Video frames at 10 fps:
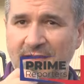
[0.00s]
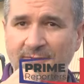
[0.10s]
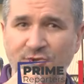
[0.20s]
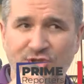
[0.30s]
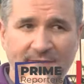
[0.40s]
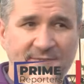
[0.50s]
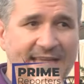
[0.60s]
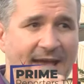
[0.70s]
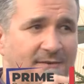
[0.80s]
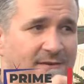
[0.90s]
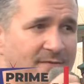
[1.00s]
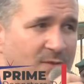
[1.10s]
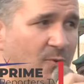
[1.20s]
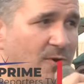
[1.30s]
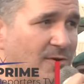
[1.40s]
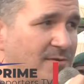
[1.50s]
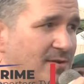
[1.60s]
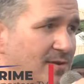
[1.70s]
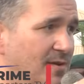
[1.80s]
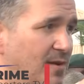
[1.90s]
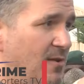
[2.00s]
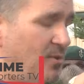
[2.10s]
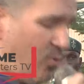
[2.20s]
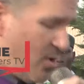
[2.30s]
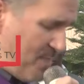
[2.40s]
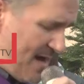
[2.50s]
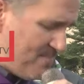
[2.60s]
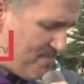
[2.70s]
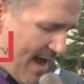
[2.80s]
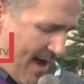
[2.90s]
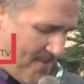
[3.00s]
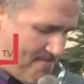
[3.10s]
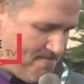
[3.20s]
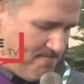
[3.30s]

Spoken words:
ever Chief Scout of the world, Lord Baden-Powell.